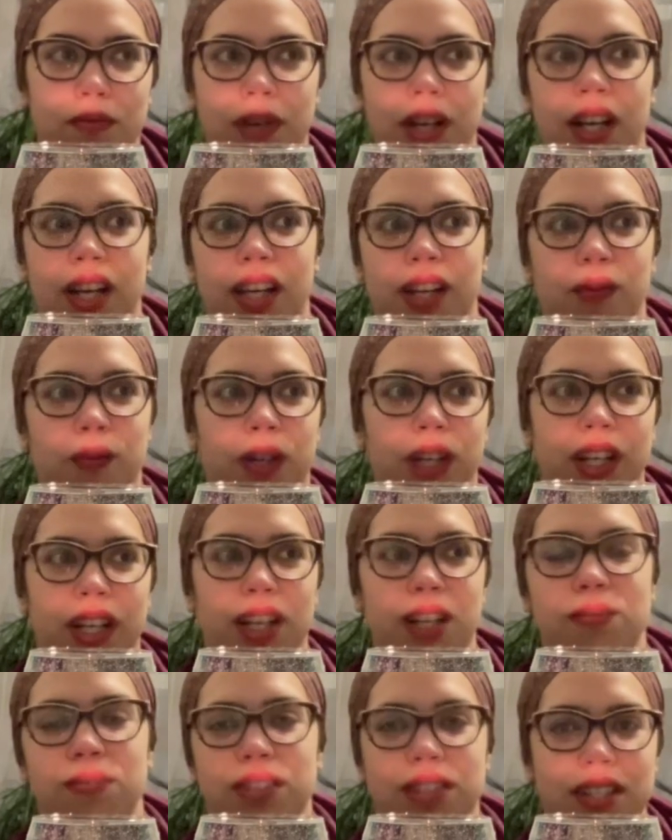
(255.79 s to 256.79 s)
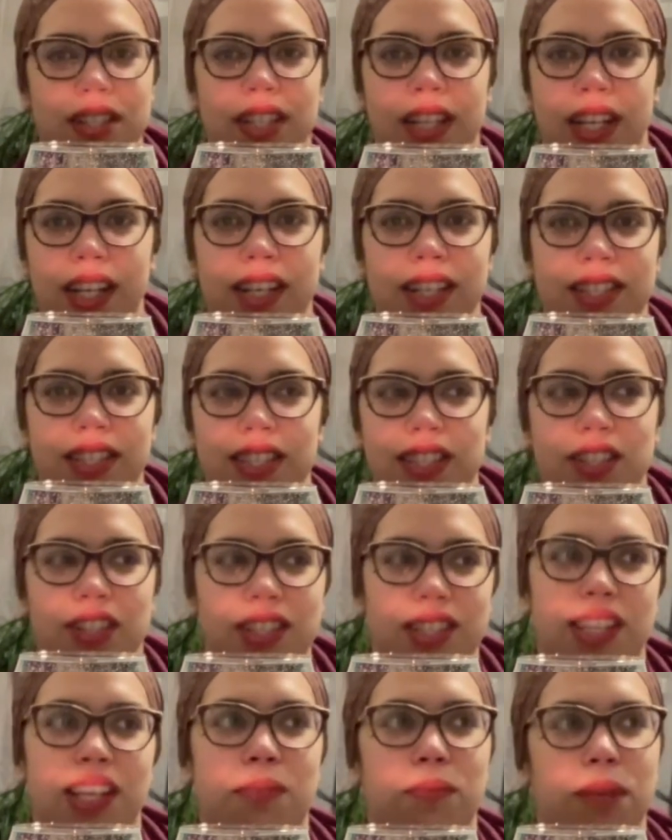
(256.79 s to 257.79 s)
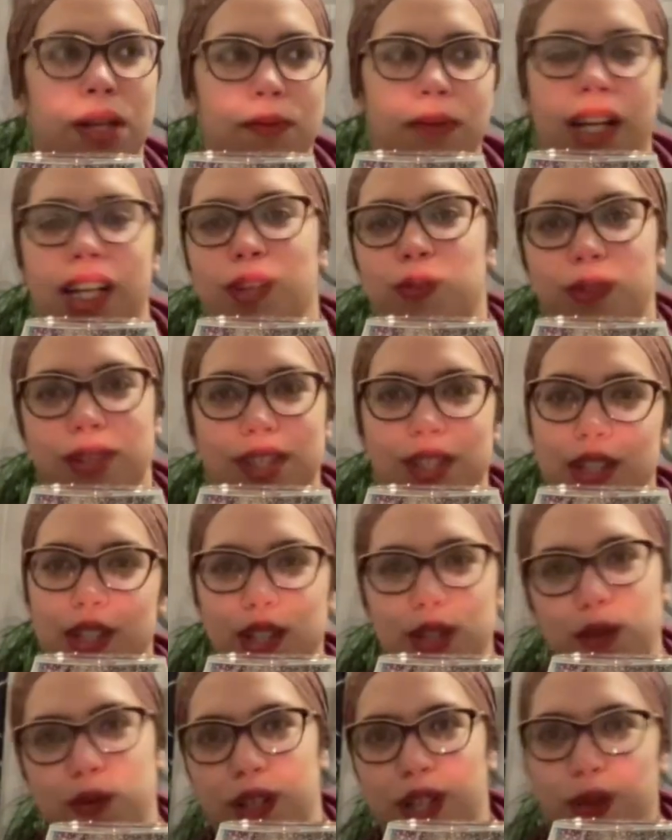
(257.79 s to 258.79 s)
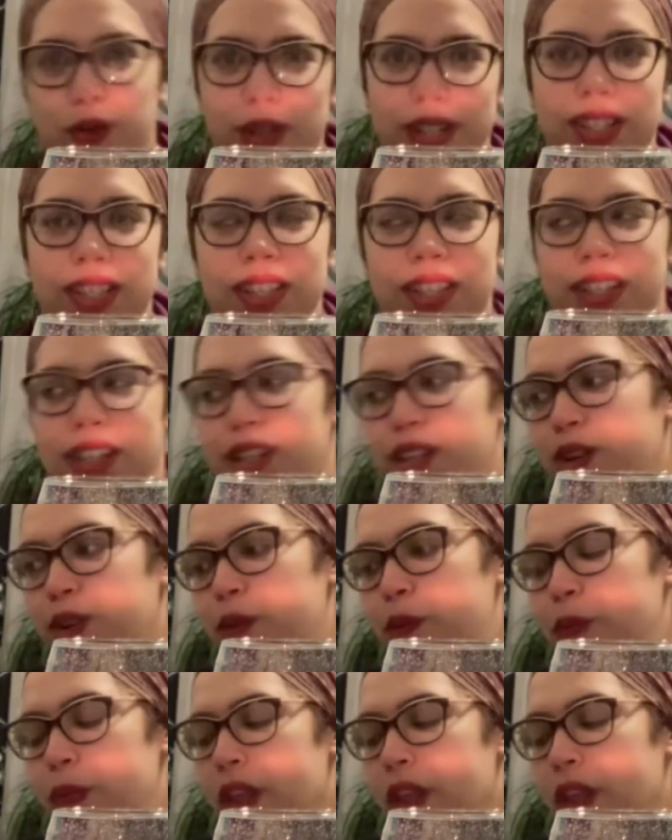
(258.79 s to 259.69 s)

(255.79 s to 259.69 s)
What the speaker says: but when it comes to dance, it's just like my body wants to do what it wants to do.